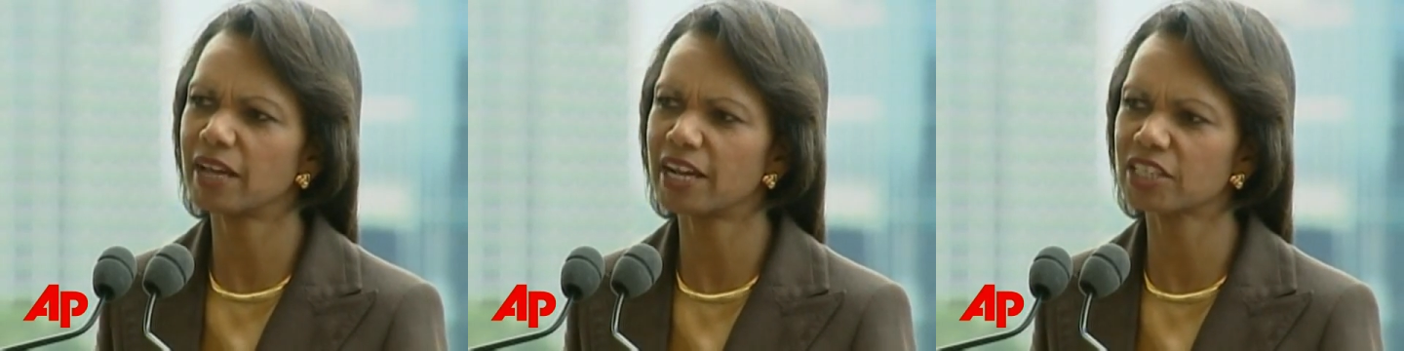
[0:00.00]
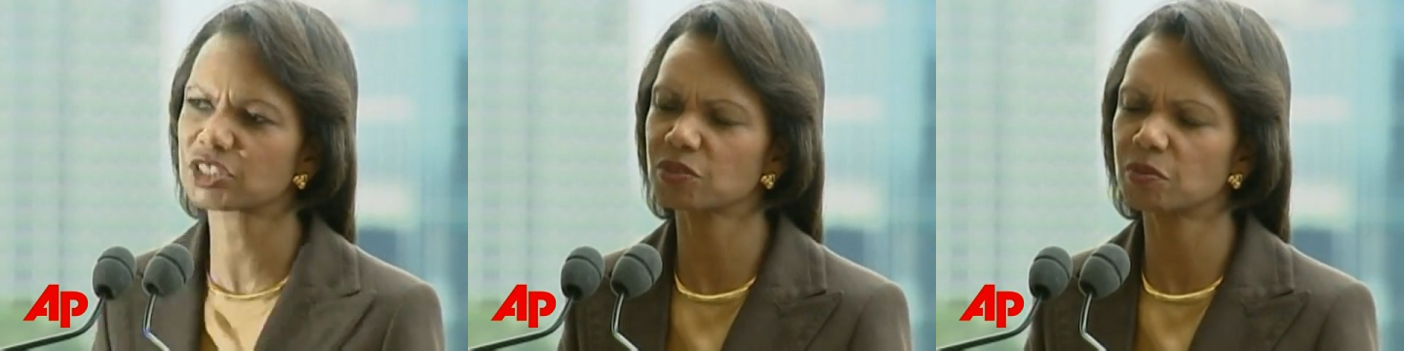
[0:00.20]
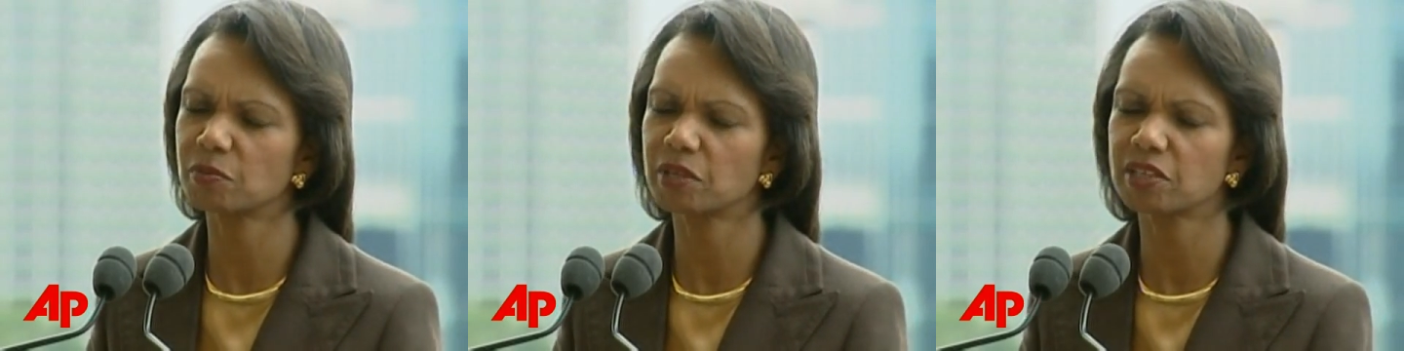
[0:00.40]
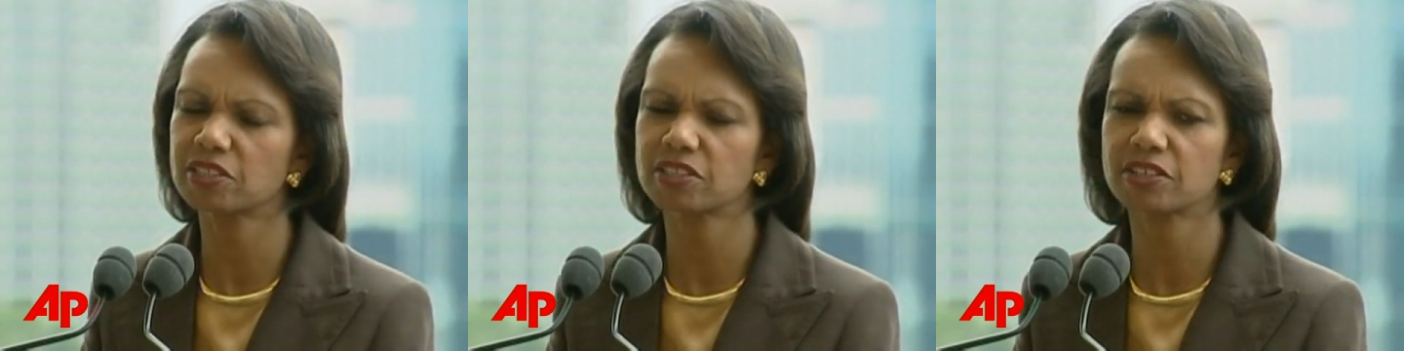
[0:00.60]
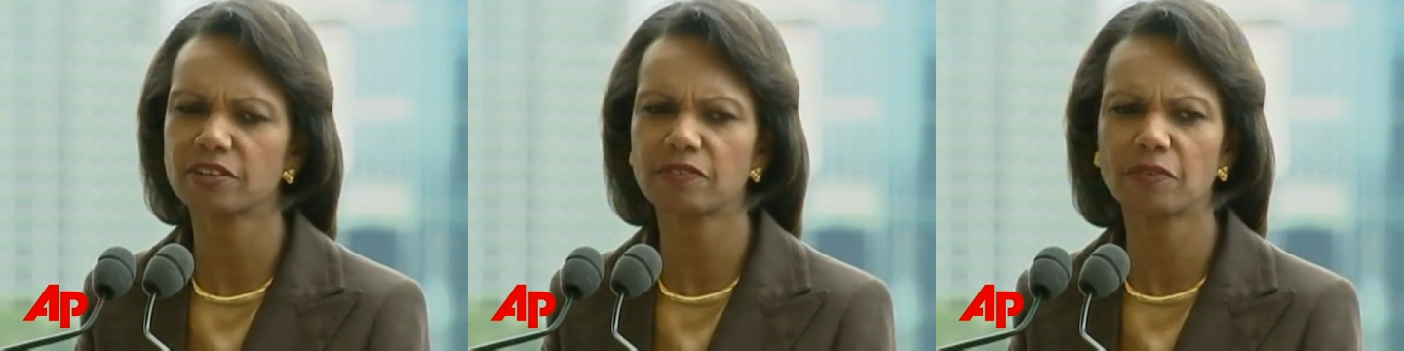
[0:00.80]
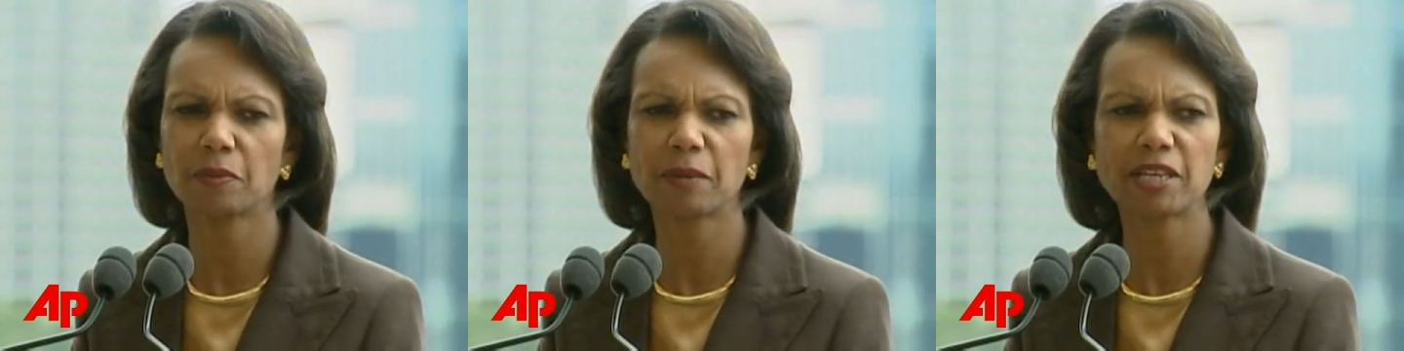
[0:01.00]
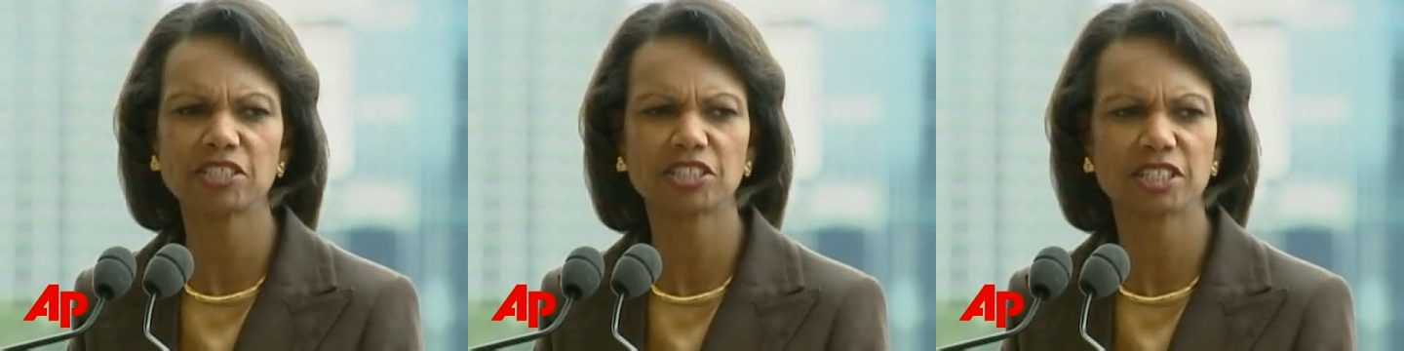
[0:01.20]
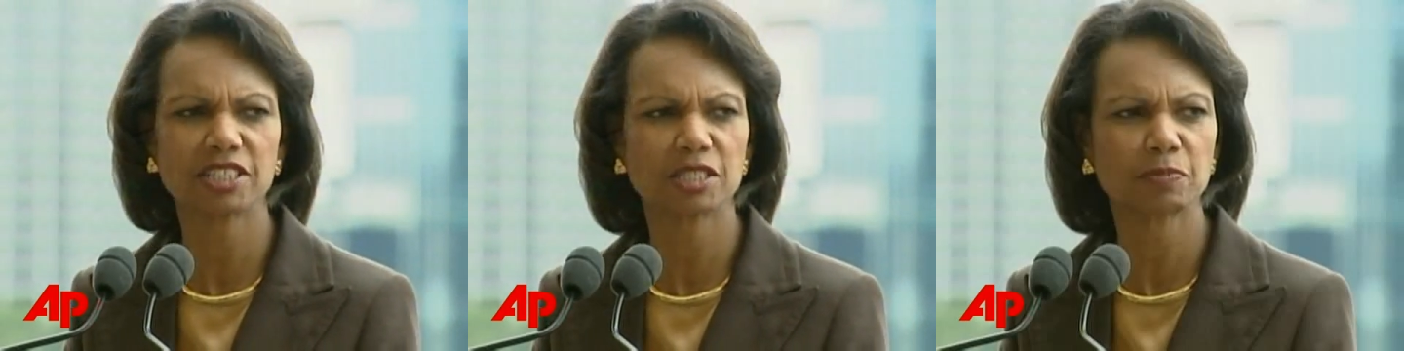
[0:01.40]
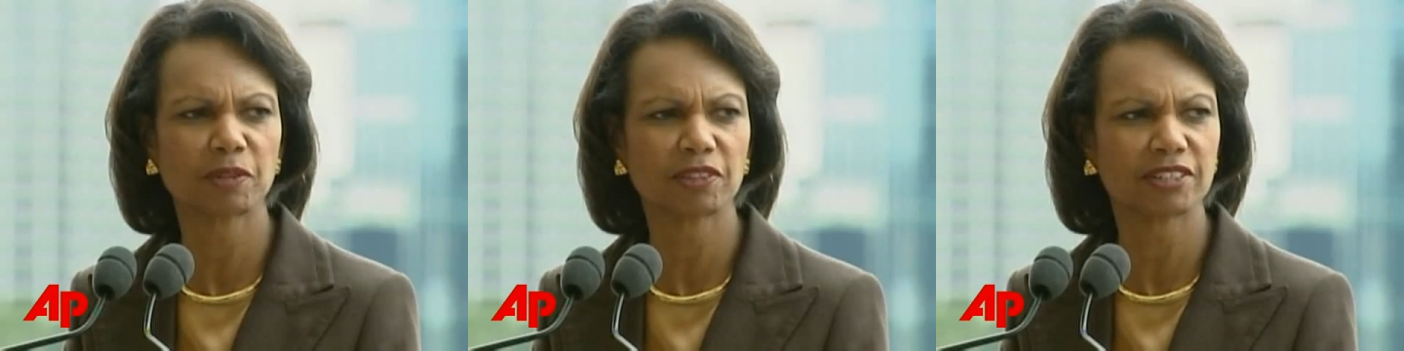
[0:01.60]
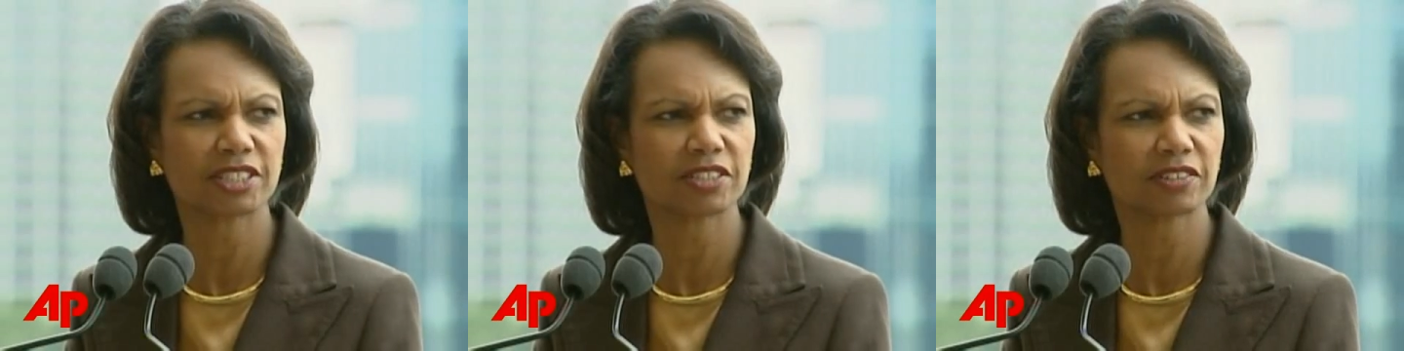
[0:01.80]
actual military formations,
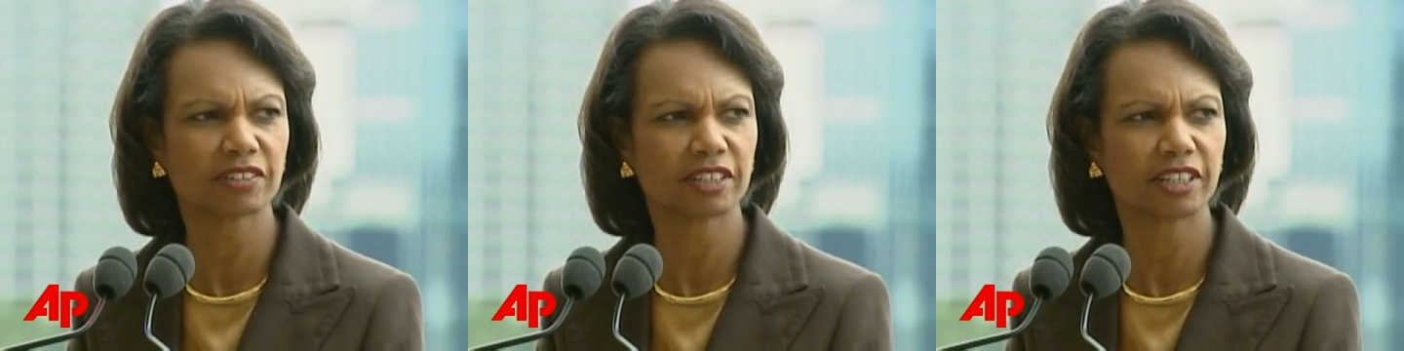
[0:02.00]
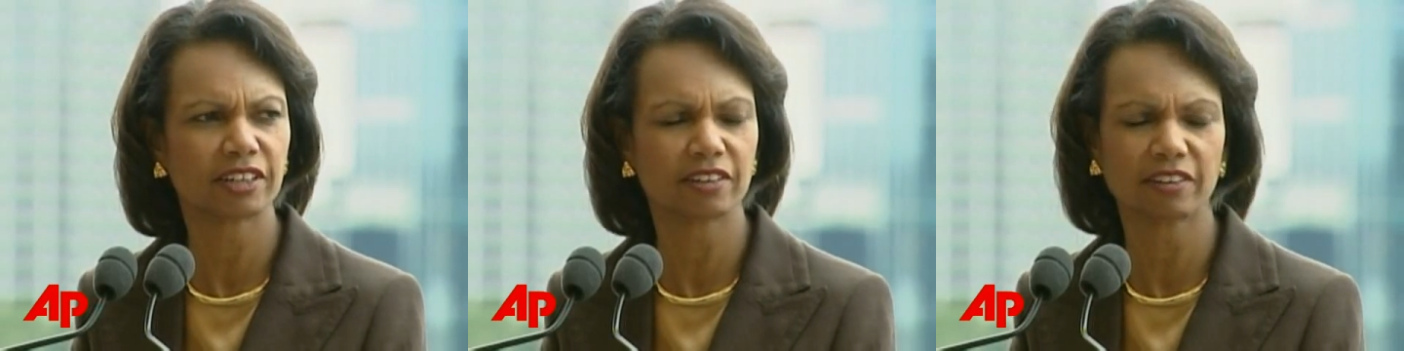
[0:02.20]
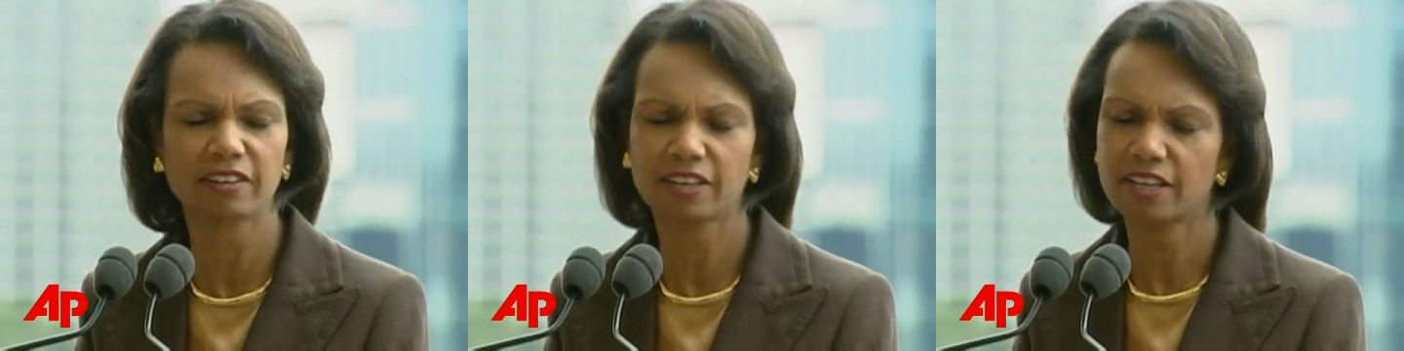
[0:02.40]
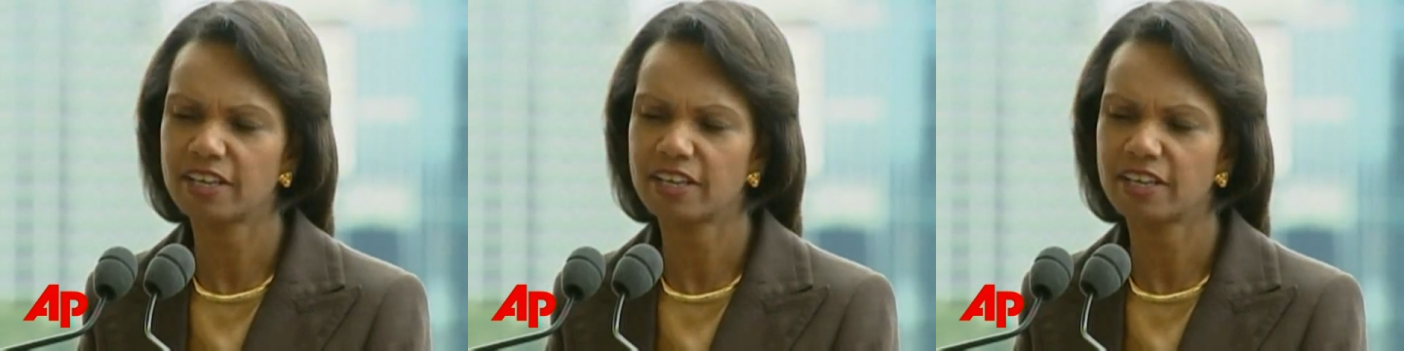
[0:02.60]
but they certainly are.